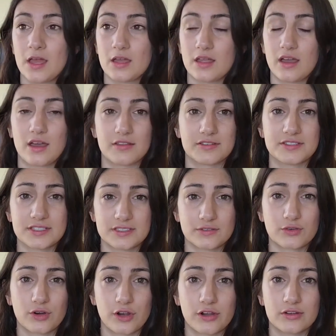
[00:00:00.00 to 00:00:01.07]
The Six of
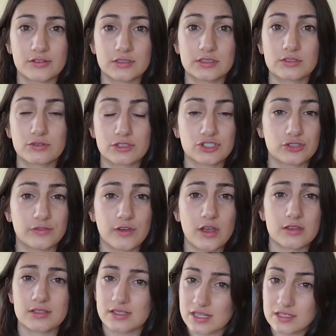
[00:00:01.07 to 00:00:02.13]
Crows
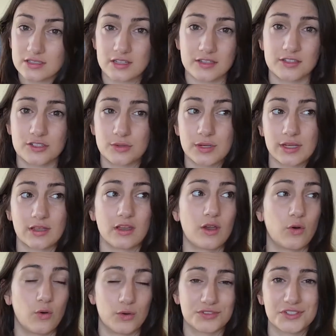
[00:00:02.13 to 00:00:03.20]
Grishaverse thing that they're doing,
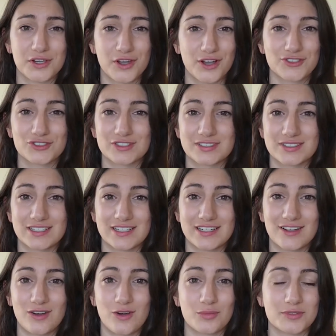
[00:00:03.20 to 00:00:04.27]
also cautiously
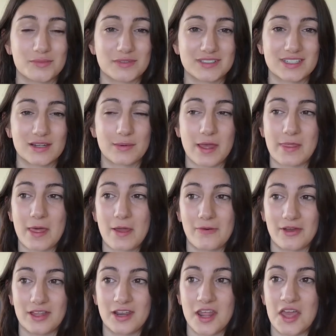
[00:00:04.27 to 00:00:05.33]
optimistic about that
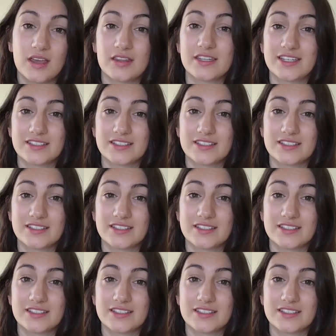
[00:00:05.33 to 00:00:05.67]
one. And the A